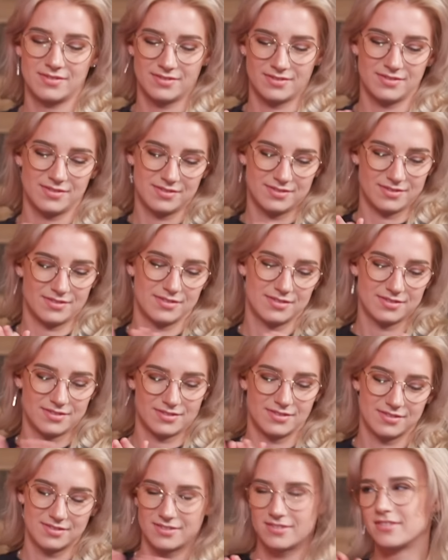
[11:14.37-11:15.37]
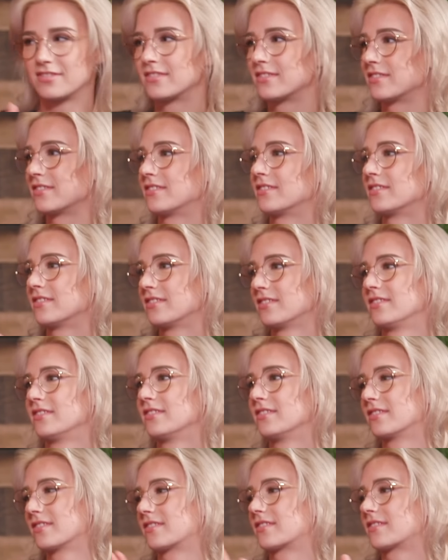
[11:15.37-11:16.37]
[no speech]